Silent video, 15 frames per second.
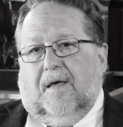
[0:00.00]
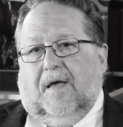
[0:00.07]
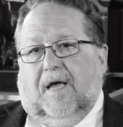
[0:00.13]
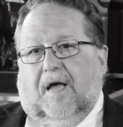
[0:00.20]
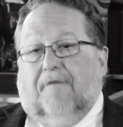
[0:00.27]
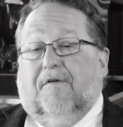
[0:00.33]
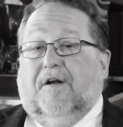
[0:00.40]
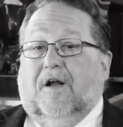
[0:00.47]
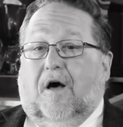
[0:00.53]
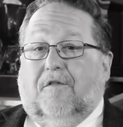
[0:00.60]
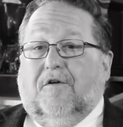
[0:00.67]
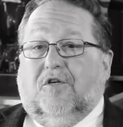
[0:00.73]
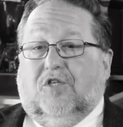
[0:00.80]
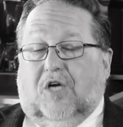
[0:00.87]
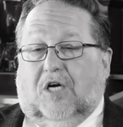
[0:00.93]
if
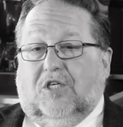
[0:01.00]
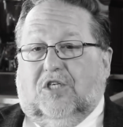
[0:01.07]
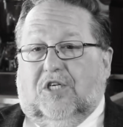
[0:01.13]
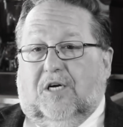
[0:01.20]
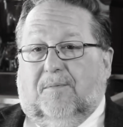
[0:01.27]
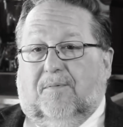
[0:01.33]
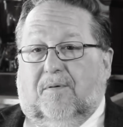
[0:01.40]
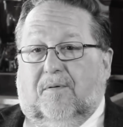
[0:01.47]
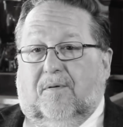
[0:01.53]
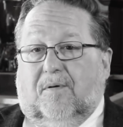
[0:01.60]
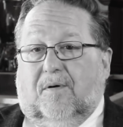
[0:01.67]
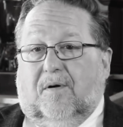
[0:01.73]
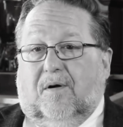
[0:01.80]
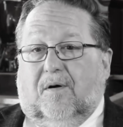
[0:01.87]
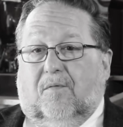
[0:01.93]
another judgeship
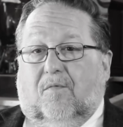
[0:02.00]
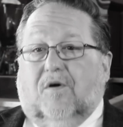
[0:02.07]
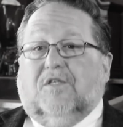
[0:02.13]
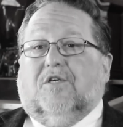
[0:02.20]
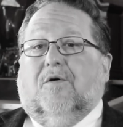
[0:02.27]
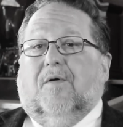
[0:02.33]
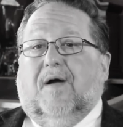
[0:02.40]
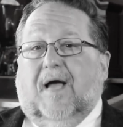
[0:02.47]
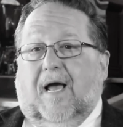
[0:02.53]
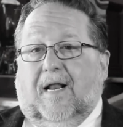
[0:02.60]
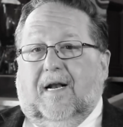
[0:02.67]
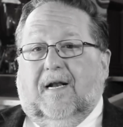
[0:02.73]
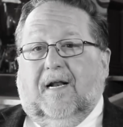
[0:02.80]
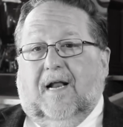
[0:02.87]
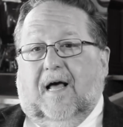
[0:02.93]
was
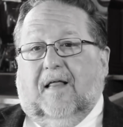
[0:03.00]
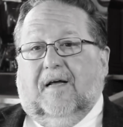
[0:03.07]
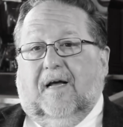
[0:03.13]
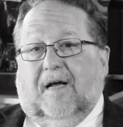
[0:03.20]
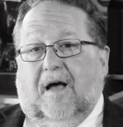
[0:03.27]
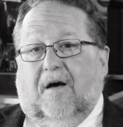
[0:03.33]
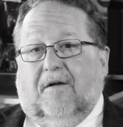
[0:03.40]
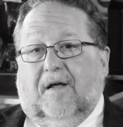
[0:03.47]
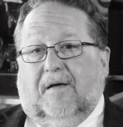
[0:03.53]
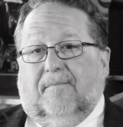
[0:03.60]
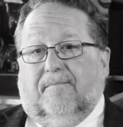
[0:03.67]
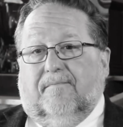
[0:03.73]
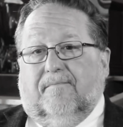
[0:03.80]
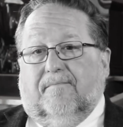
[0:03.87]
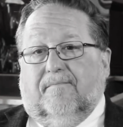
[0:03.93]
created in Allegan County?
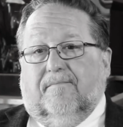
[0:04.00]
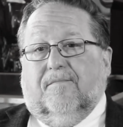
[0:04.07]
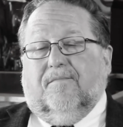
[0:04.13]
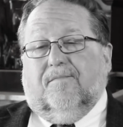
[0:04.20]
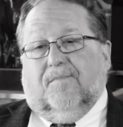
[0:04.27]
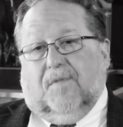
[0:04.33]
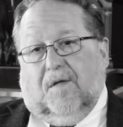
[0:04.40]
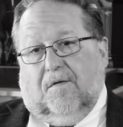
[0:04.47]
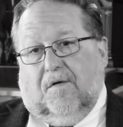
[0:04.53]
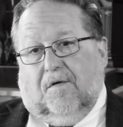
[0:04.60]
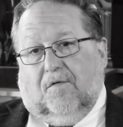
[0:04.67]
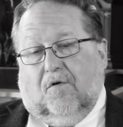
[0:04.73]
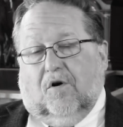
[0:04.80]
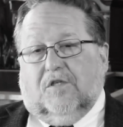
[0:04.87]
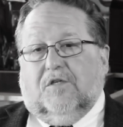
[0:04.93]

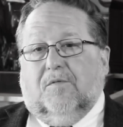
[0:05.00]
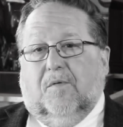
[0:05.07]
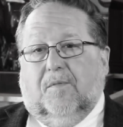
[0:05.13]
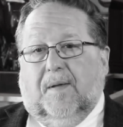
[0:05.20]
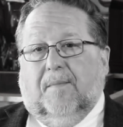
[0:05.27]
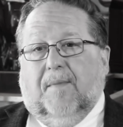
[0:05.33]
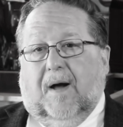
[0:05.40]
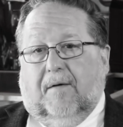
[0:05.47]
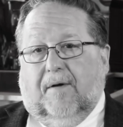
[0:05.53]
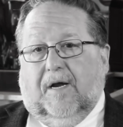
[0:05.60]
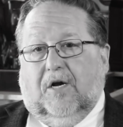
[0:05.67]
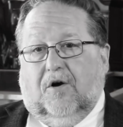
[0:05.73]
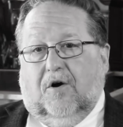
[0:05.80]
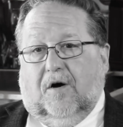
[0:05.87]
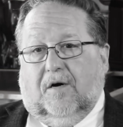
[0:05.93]
Of course, it would be
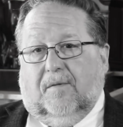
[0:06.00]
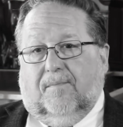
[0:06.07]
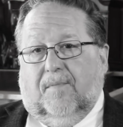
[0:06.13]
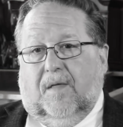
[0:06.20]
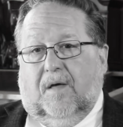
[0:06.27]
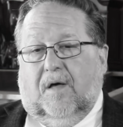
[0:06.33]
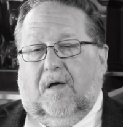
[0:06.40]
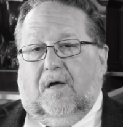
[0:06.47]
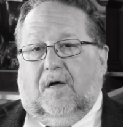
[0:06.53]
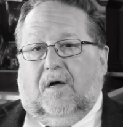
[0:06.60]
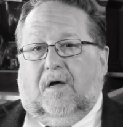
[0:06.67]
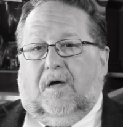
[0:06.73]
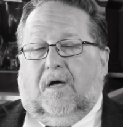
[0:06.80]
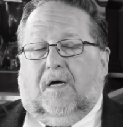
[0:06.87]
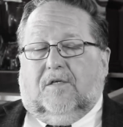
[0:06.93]
Myrene Cook.
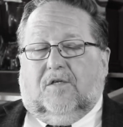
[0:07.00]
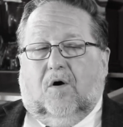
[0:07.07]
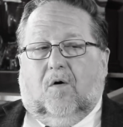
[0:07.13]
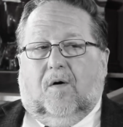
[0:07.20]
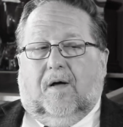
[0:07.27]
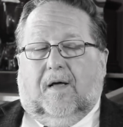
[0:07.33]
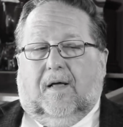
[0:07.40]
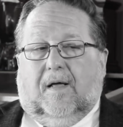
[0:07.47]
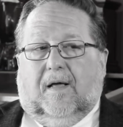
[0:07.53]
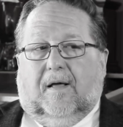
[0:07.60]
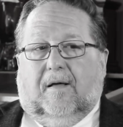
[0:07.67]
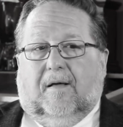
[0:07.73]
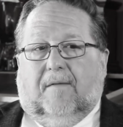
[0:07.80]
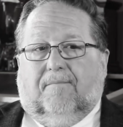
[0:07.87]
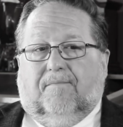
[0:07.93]
So
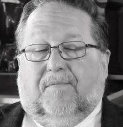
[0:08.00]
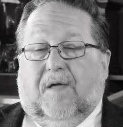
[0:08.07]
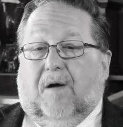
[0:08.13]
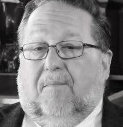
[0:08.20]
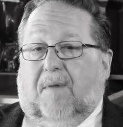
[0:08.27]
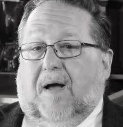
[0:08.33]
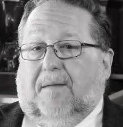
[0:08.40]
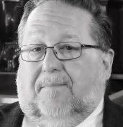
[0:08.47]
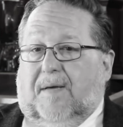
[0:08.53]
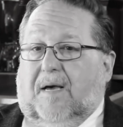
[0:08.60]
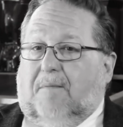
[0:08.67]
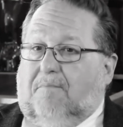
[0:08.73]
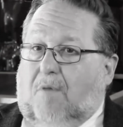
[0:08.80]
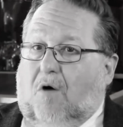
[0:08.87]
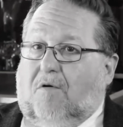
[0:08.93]
there might be
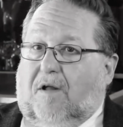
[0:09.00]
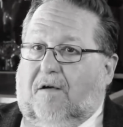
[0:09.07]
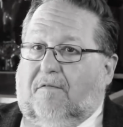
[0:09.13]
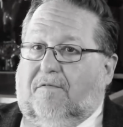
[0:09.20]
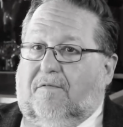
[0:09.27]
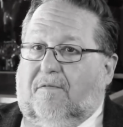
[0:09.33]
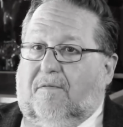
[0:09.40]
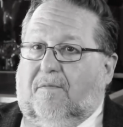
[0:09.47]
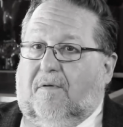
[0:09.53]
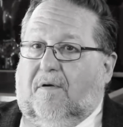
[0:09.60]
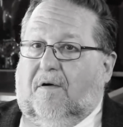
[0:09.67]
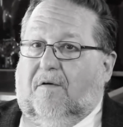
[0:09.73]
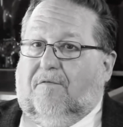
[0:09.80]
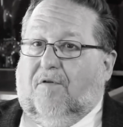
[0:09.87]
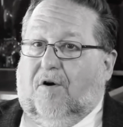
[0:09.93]
a motive
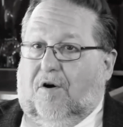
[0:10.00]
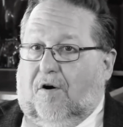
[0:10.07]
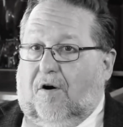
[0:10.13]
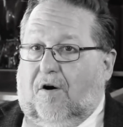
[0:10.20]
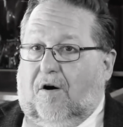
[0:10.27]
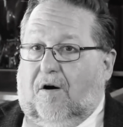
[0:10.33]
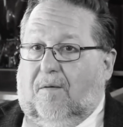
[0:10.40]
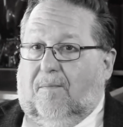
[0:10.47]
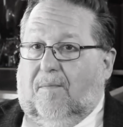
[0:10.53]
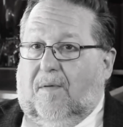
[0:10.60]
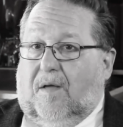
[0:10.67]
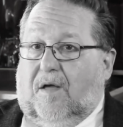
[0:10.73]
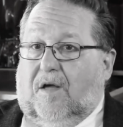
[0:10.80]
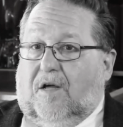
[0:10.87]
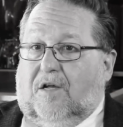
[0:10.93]
for her
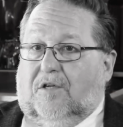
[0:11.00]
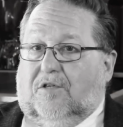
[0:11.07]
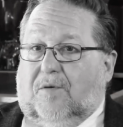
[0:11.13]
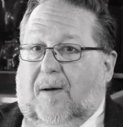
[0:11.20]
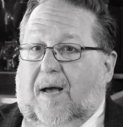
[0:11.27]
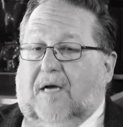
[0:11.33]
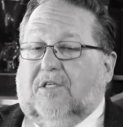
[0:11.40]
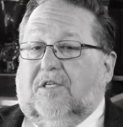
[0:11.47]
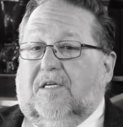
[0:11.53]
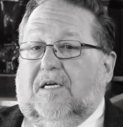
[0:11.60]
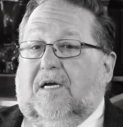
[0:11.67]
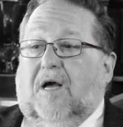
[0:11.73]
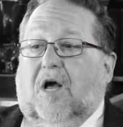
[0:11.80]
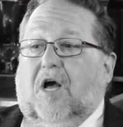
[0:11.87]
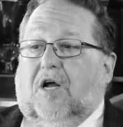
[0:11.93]
to
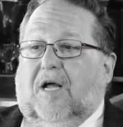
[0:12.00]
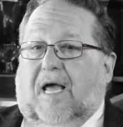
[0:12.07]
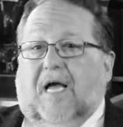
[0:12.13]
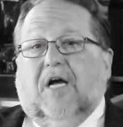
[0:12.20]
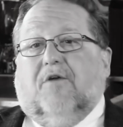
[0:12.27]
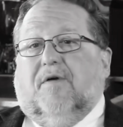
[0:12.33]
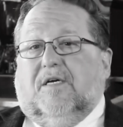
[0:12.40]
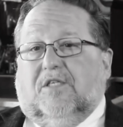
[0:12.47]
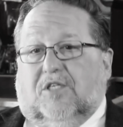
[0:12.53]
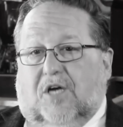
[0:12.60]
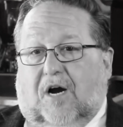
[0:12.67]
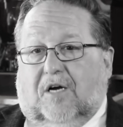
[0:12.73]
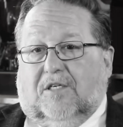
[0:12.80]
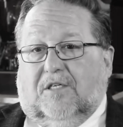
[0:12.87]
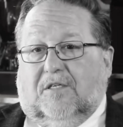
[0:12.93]
actually increase
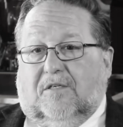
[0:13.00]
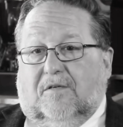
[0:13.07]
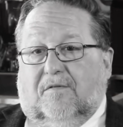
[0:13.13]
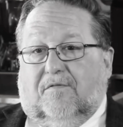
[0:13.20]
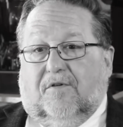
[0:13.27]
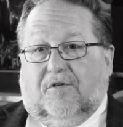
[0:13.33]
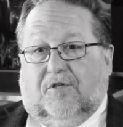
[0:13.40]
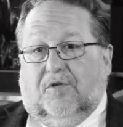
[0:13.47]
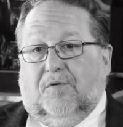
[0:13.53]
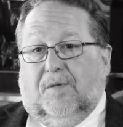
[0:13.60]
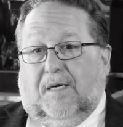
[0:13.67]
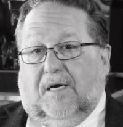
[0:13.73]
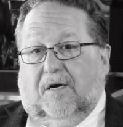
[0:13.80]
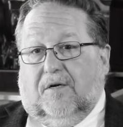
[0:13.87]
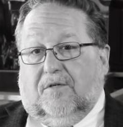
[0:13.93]
charges for 2
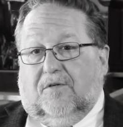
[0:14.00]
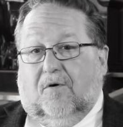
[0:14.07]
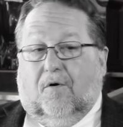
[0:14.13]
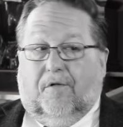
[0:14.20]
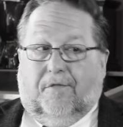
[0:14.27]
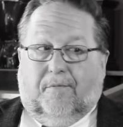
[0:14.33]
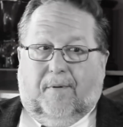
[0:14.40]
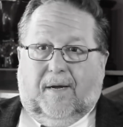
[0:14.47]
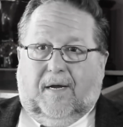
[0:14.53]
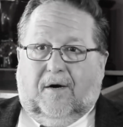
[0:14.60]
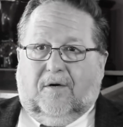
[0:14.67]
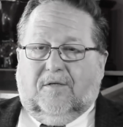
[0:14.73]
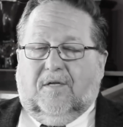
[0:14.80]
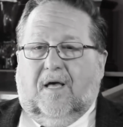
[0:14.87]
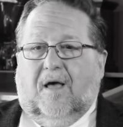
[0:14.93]
years or 3
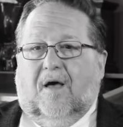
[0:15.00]
years